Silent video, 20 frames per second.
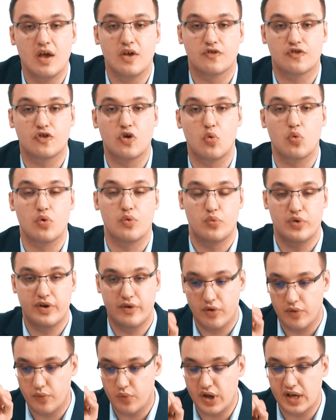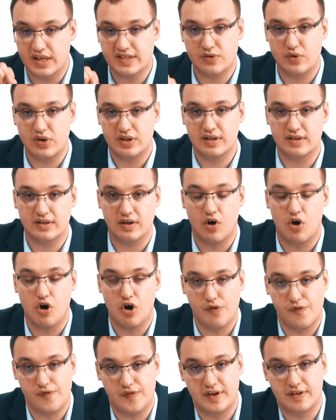So we, we excreted
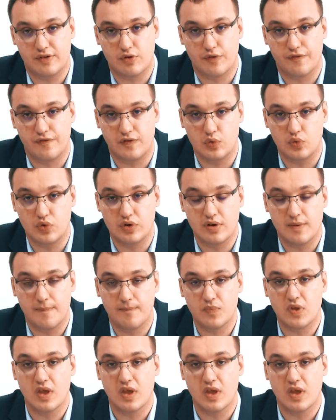half liter of fluid.